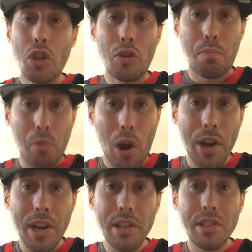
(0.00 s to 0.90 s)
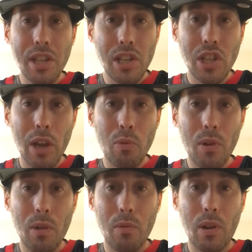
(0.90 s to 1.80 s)
You brought in TJ
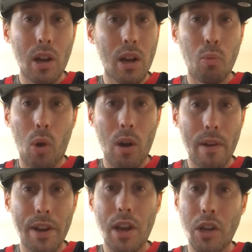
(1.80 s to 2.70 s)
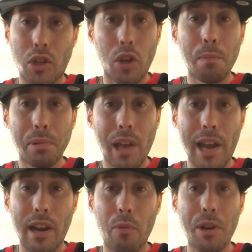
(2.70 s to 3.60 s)
Warren, a good
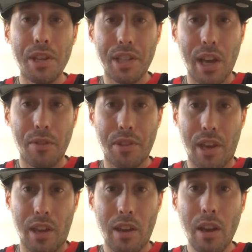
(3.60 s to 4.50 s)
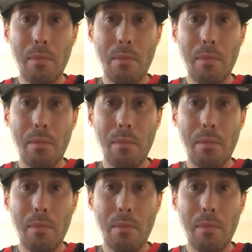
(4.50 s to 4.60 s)
player when he's healthy.